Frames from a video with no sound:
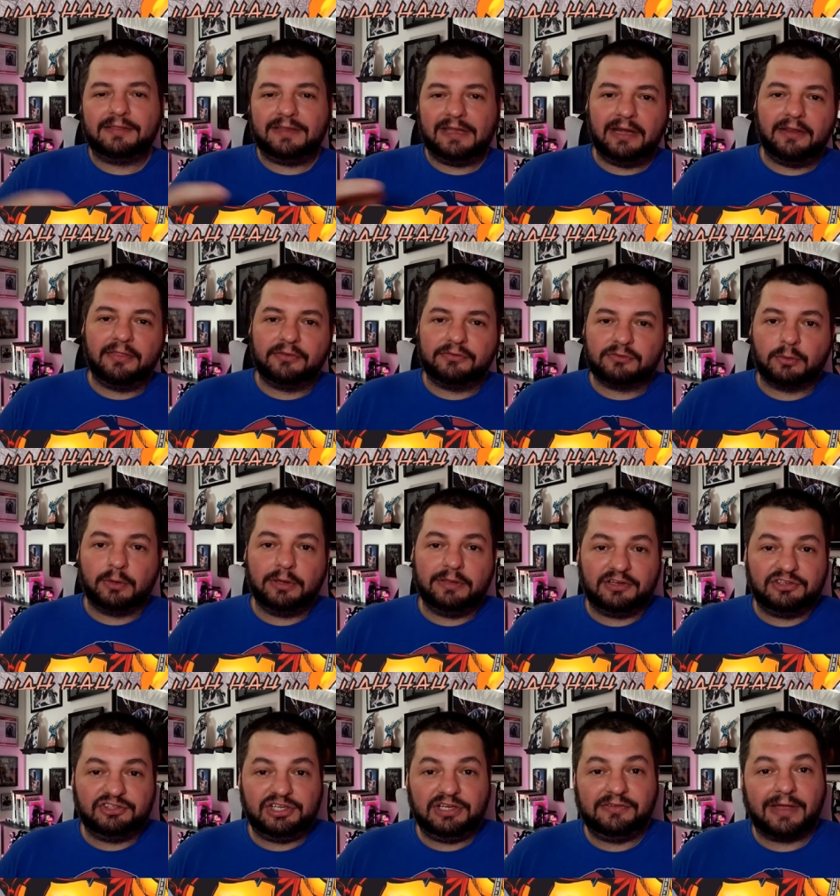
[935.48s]
the end of the story
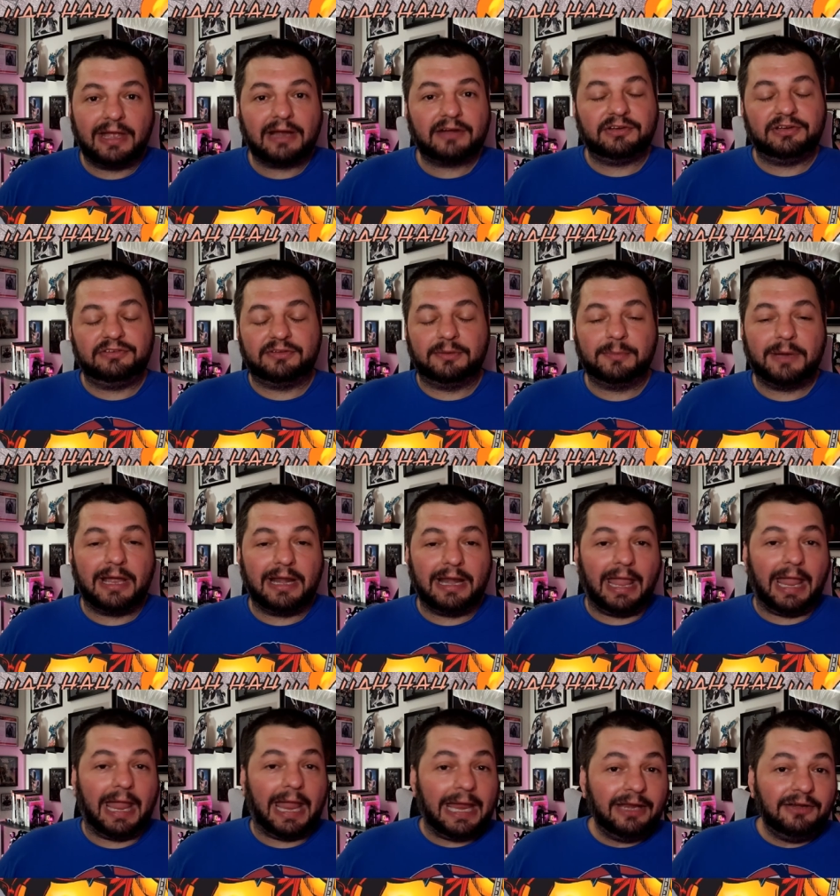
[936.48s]
that she's actually some kind of
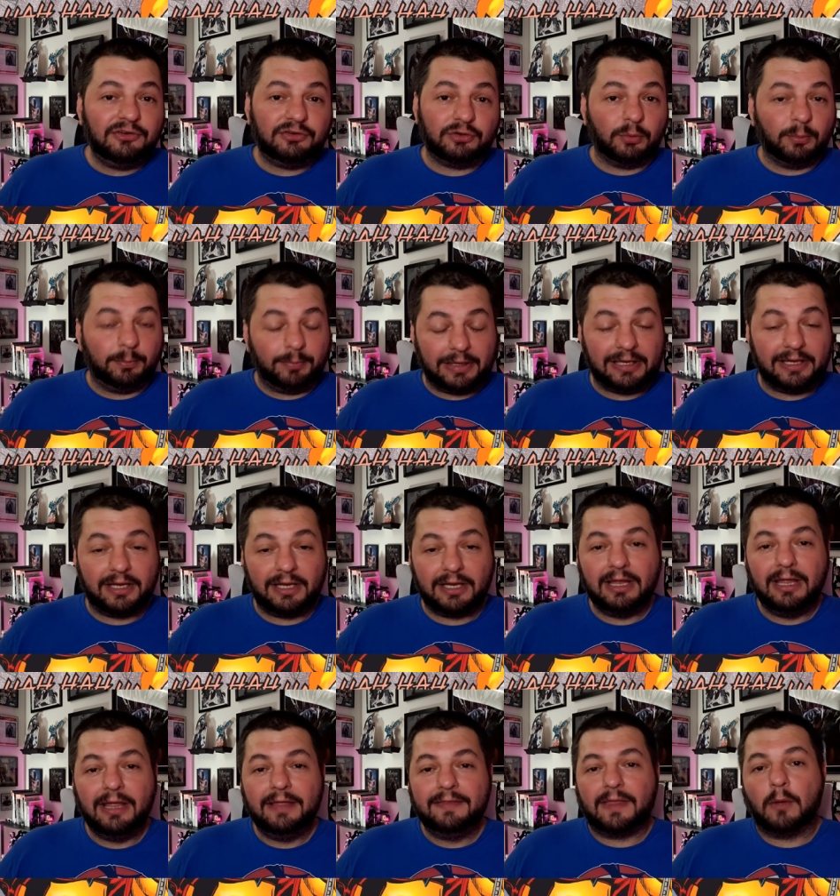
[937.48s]
angel
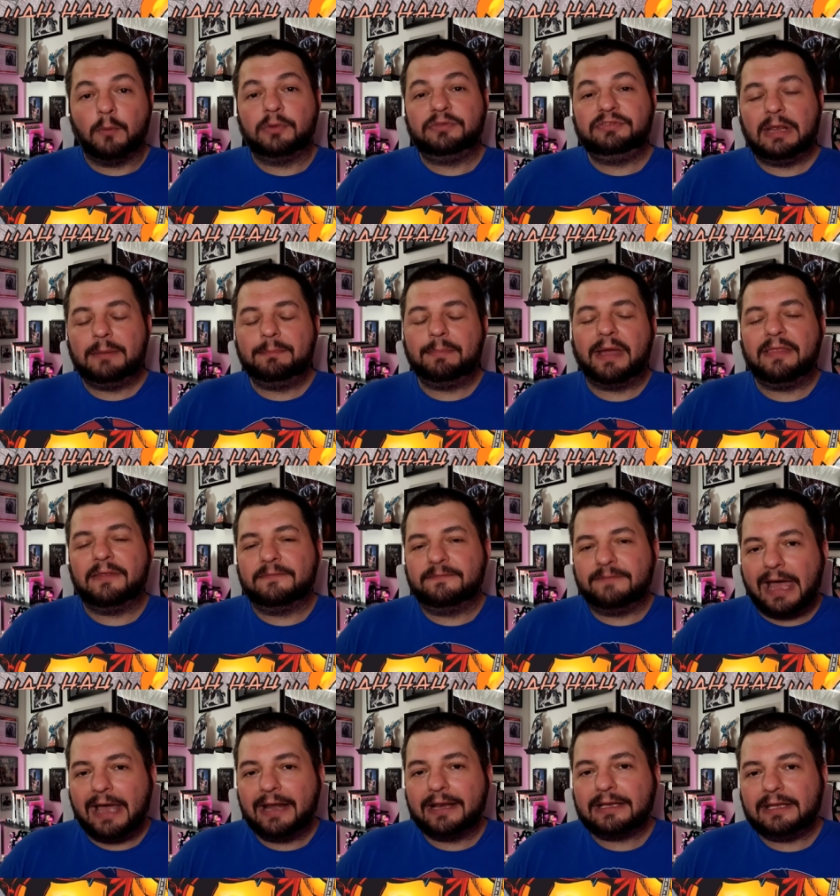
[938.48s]
being that was sent by the
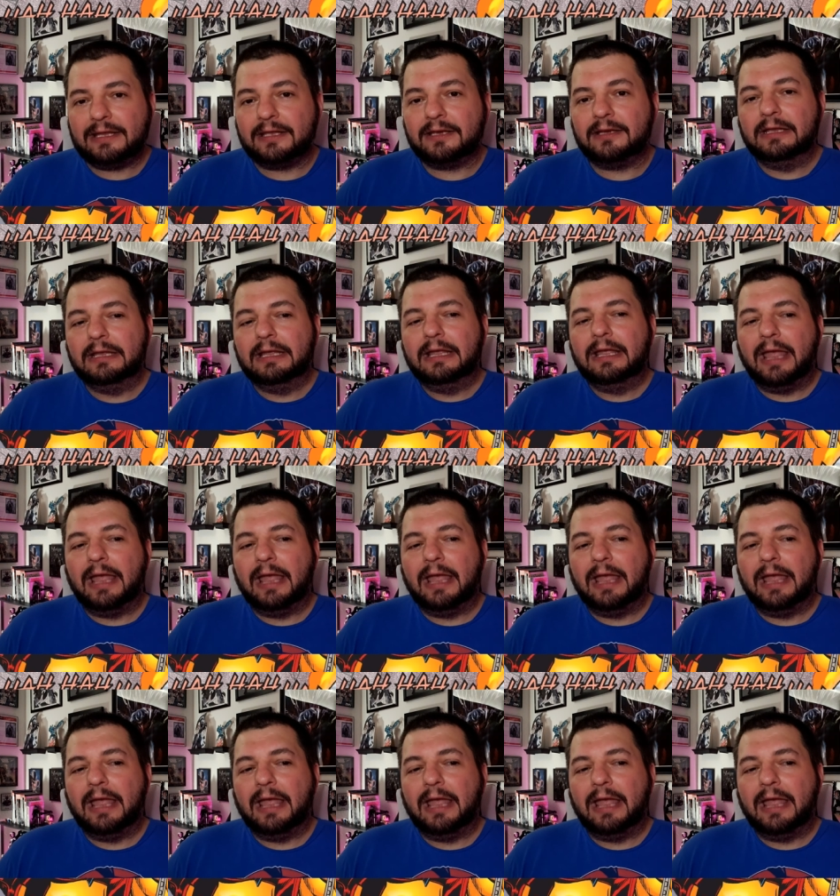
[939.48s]
Vatican